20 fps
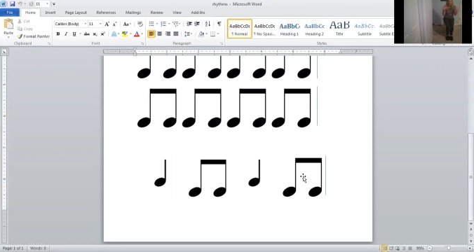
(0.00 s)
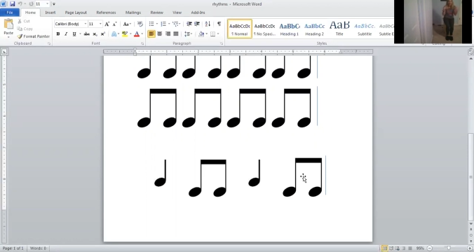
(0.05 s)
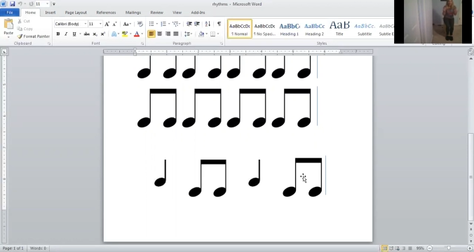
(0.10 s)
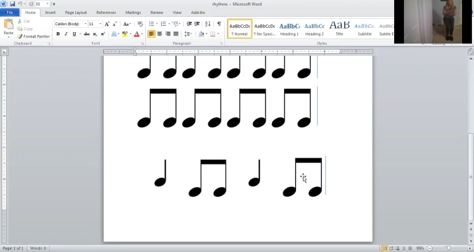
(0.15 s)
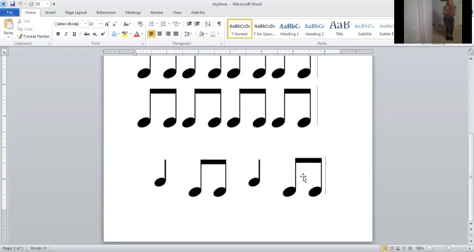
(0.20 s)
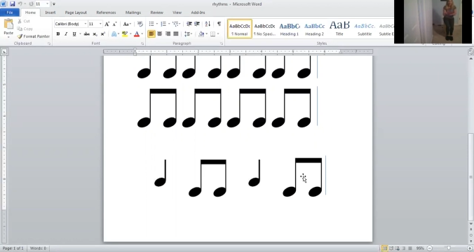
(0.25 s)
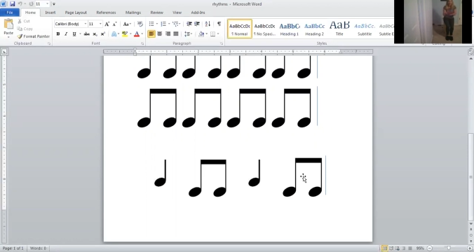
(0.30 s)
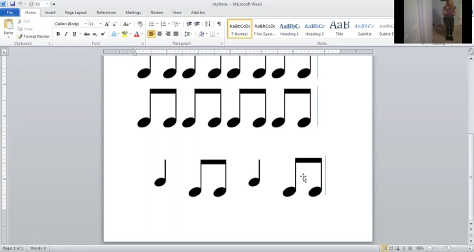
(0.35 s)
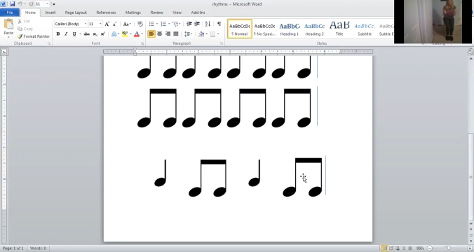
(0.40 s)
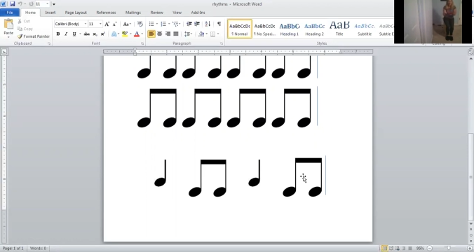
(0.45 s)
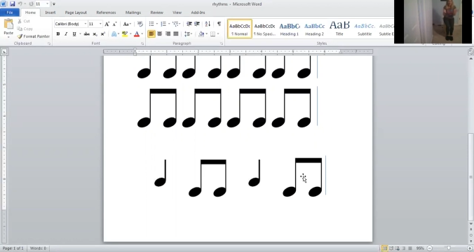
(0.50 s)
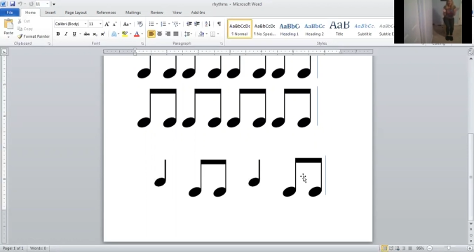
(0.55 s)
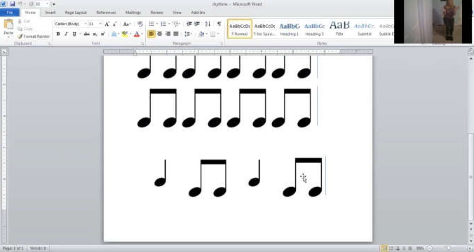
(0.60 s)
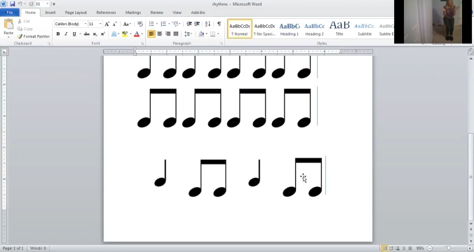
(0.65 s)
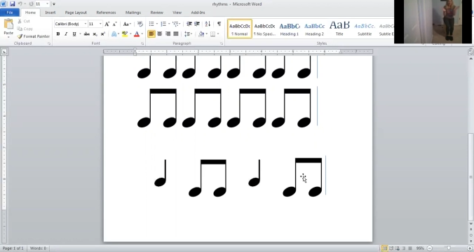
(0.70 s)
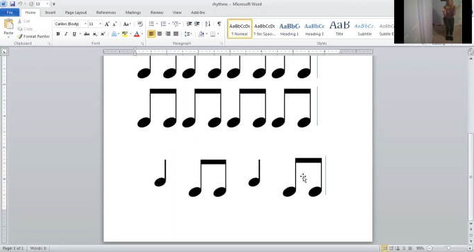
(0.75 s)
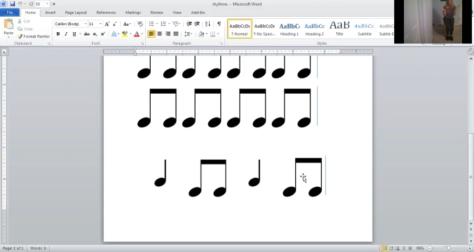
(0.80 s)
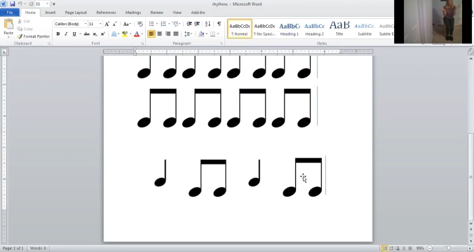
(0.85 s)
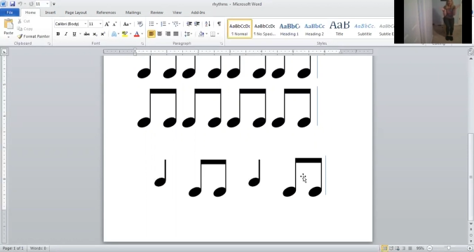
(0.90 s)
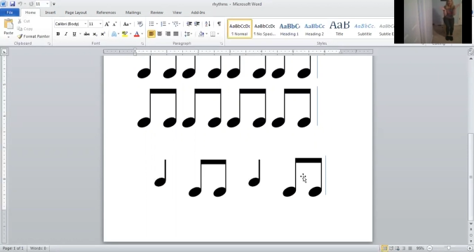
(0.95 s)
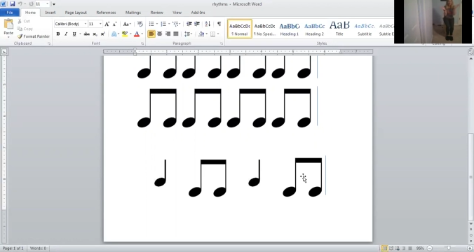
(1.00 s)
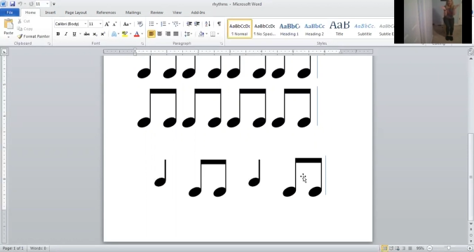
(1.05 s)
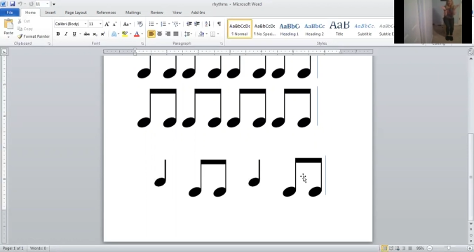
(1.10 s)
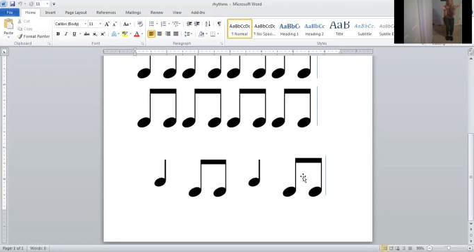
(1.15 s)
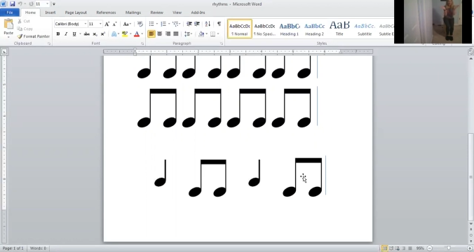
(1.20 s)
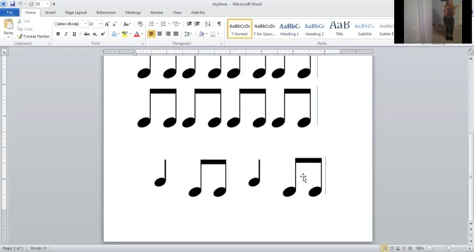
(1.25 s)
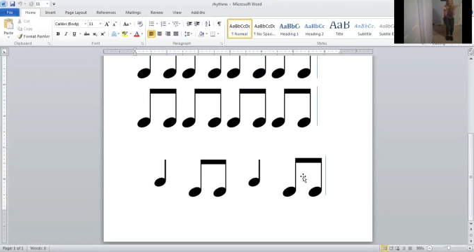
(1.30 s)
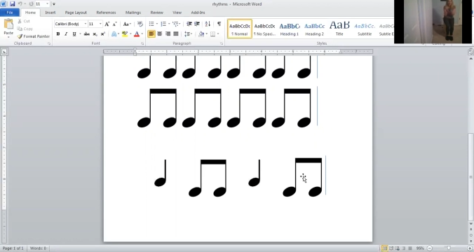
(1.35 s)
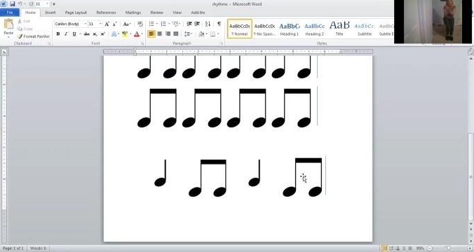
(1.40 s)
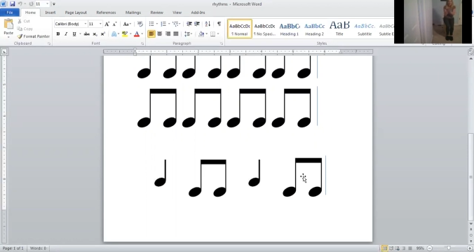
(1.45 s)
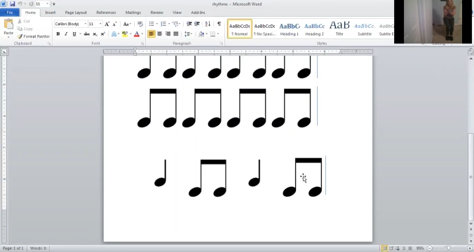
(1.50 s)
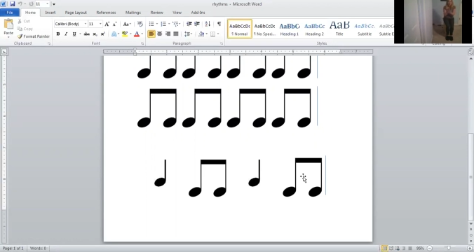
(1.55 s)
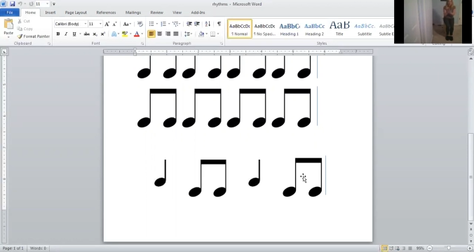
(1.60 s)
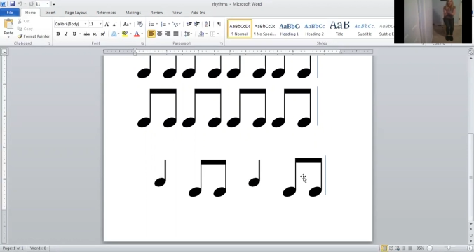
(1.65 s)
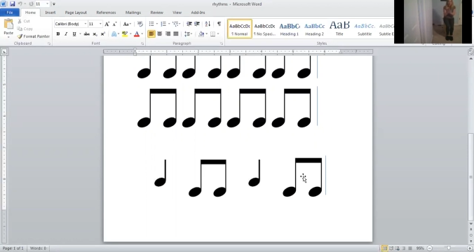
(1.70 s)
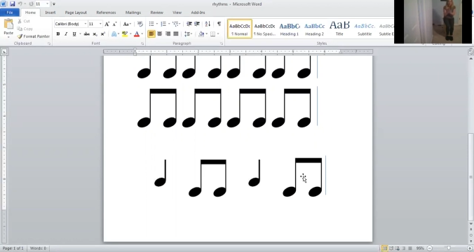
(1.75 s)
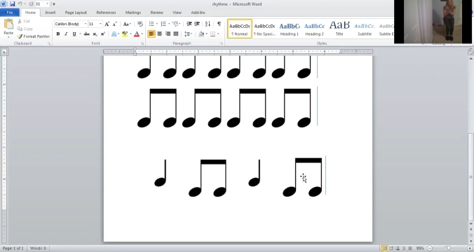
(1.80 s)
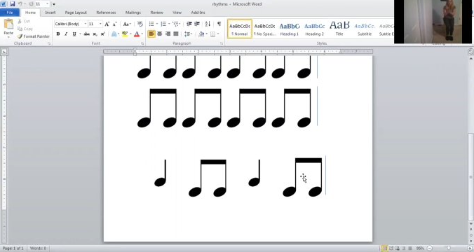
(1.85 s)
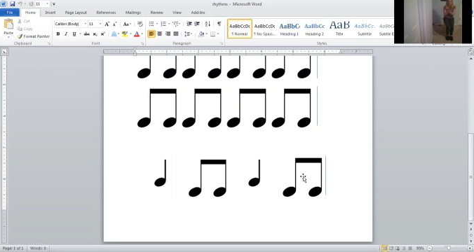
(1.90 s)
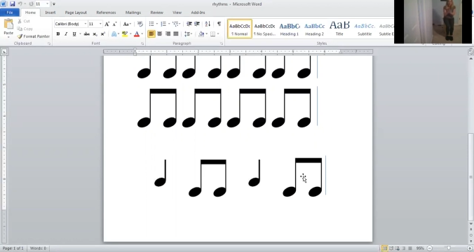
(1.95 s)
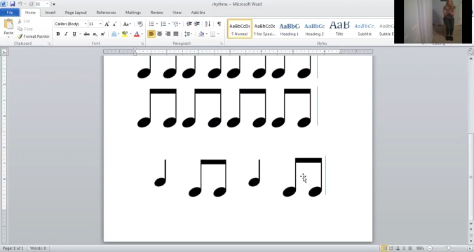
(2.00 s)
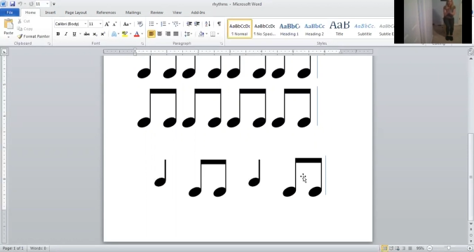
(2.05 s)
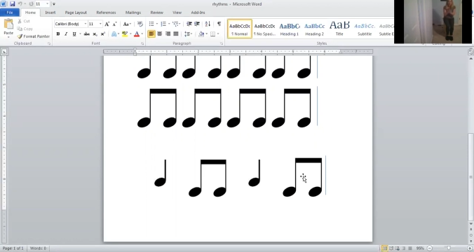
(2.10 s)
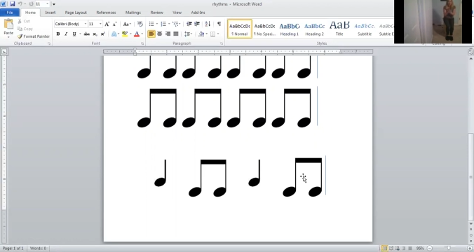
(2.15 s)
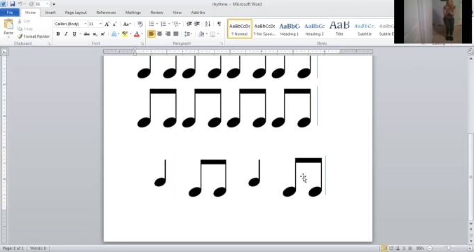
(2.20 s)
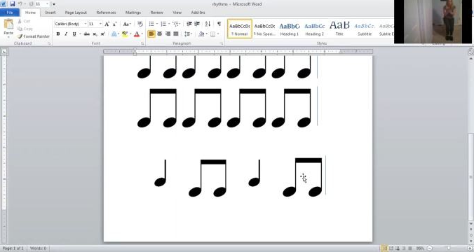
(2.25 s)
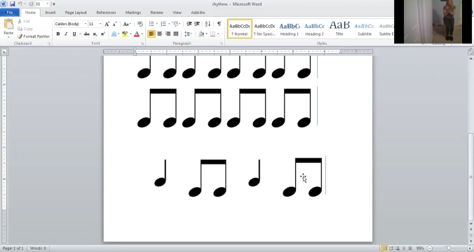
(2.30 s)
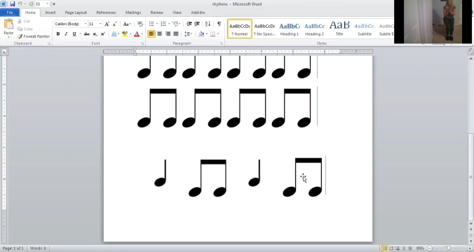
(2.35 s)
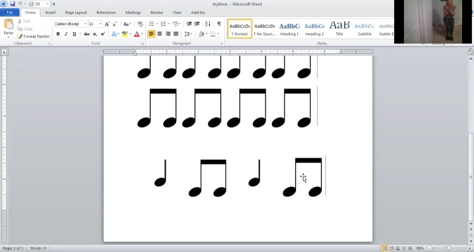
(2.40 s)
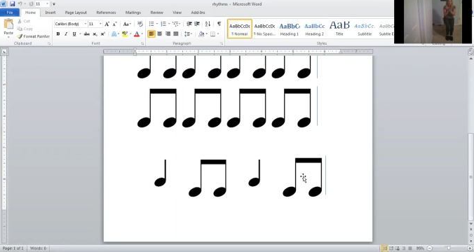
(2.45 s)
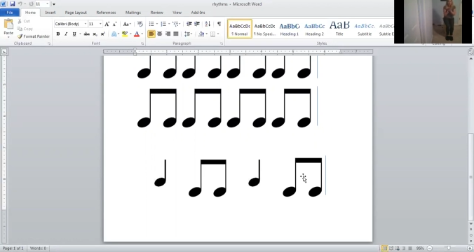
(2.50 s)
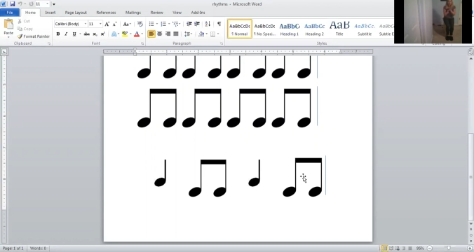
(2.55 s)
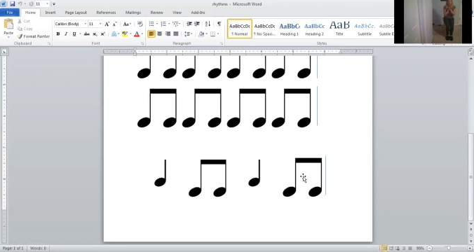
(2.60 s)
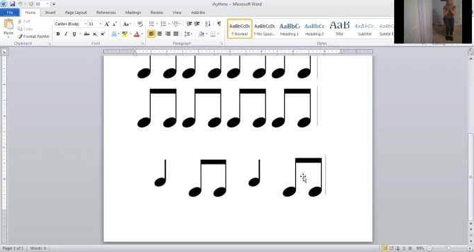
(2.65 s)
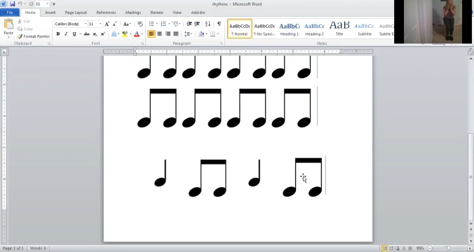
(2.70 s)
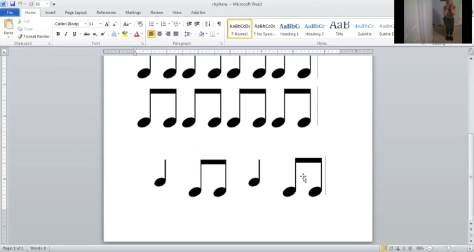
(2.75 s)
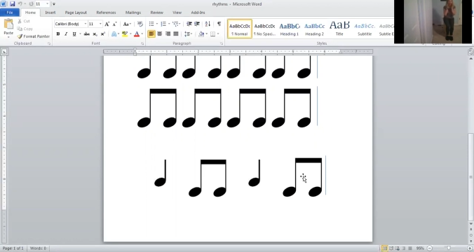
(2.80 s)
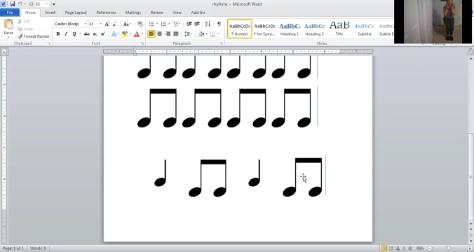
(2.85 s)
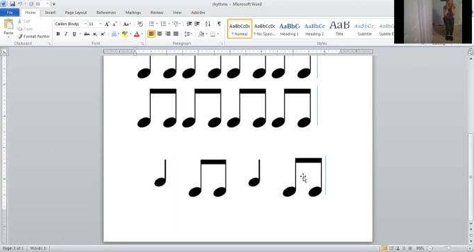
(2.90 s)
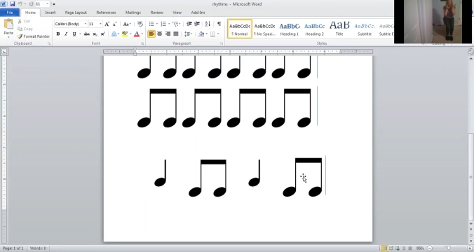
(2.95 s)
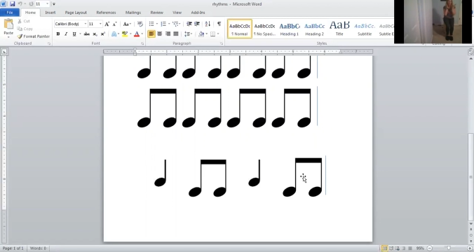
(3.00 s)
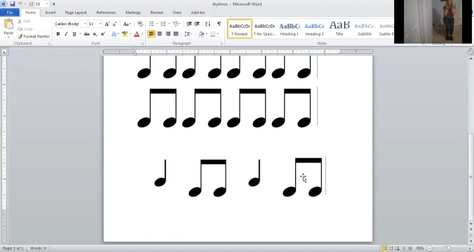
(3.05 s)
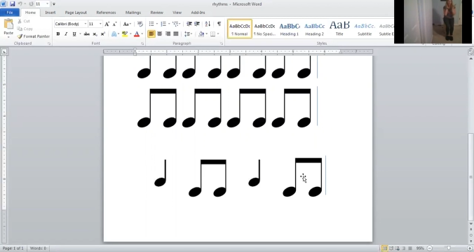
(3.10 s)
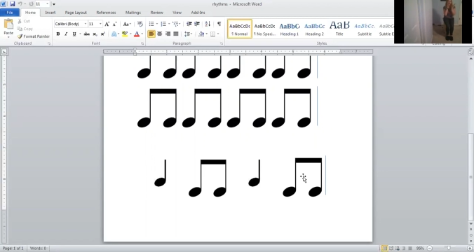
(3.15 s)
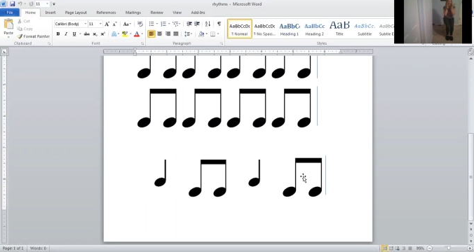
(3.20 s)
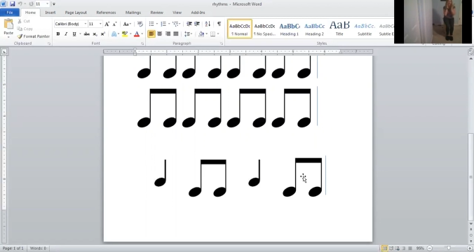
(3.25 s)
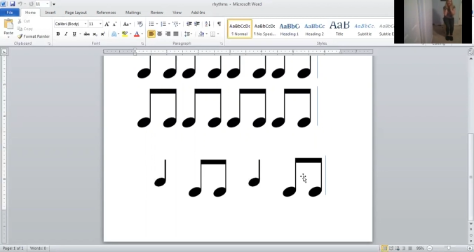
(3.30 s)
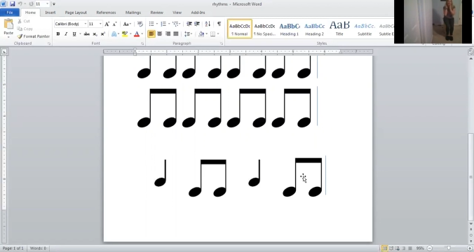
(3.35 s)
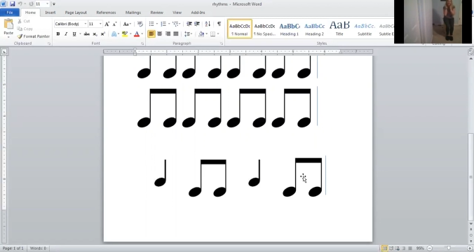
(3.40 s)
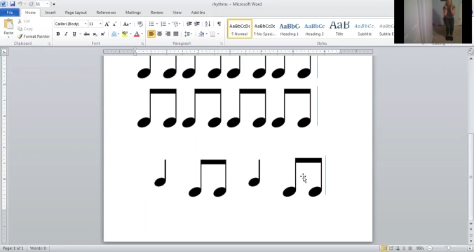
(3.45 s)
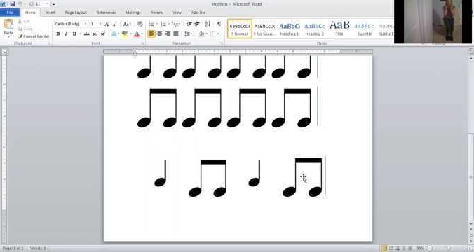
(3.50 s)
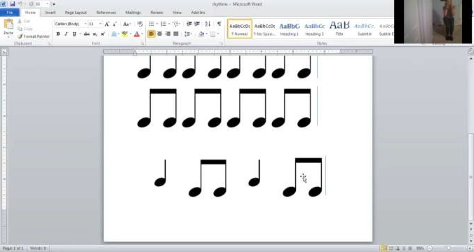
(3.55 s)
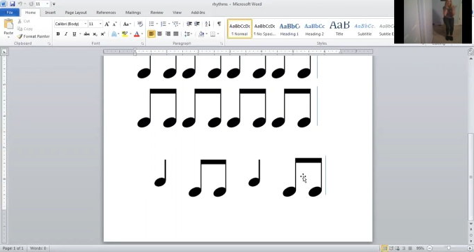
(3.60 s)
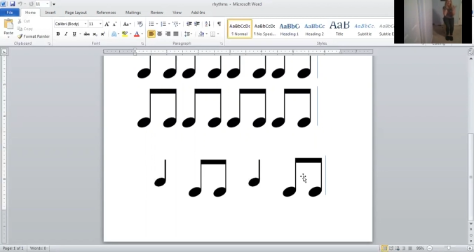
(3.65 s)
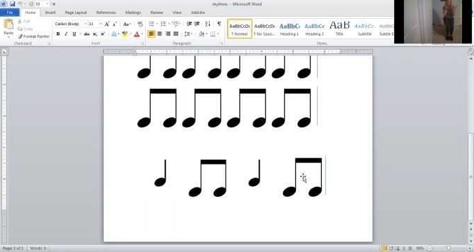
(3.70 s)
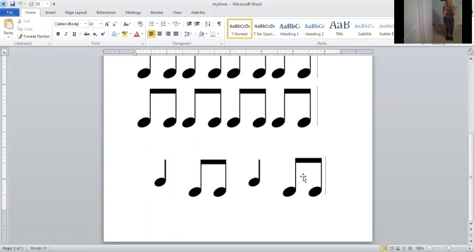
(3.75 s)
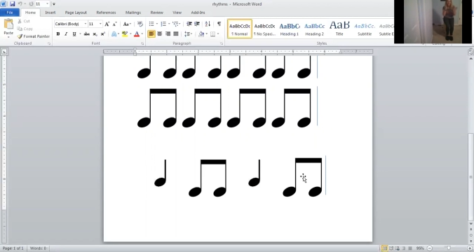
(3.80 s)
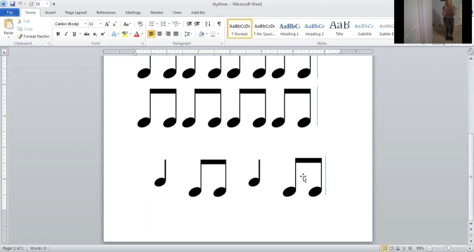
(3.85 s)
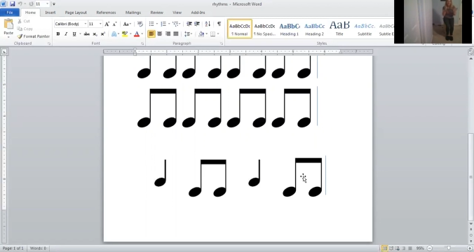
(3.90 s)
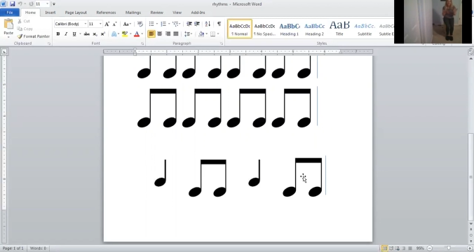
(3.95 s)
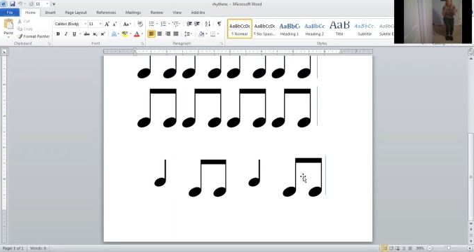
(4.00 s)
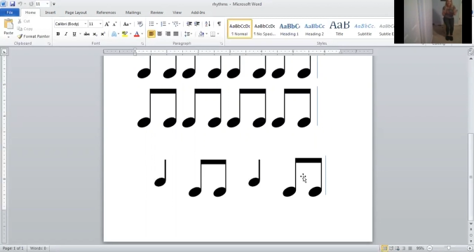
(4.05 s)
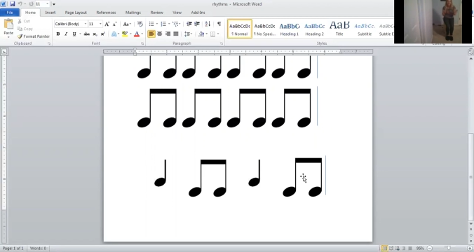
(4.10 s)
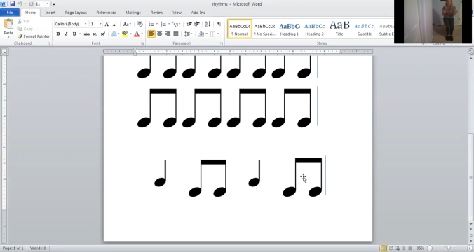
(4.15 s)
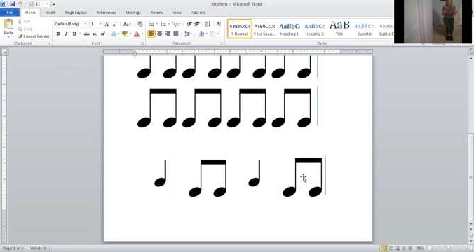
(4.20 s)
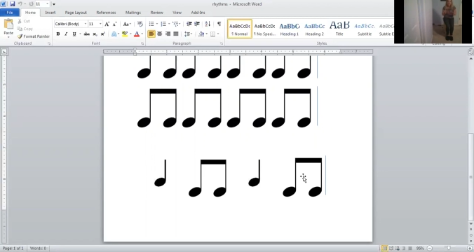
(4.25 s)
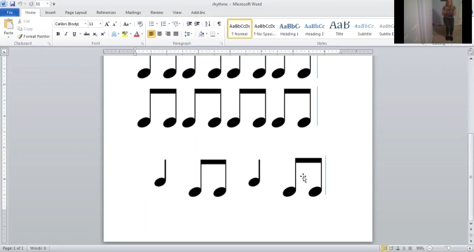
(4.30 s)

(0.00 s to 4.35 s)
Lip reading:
No face is visible, so there are no lips to read.